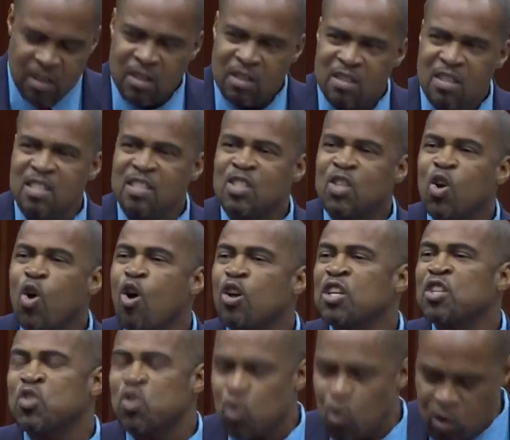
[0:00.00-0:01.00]
These
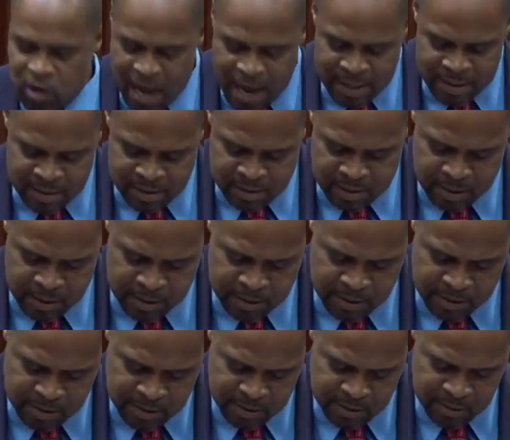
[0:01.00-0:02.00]
cornerstone
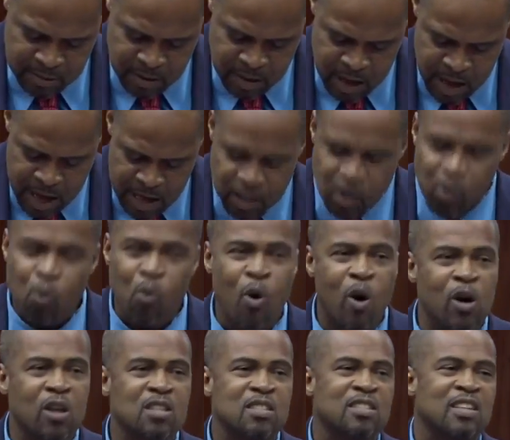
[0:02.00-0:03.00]
answers are the
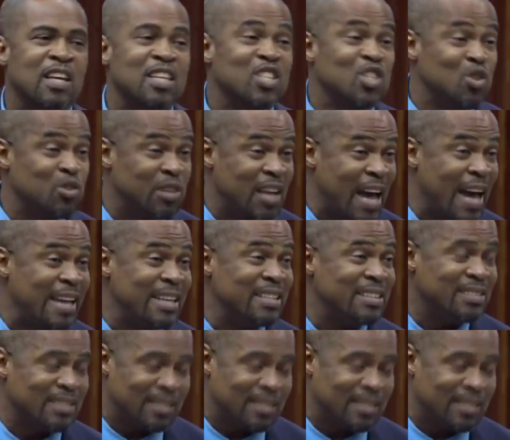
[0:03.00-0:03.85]
ones that unite.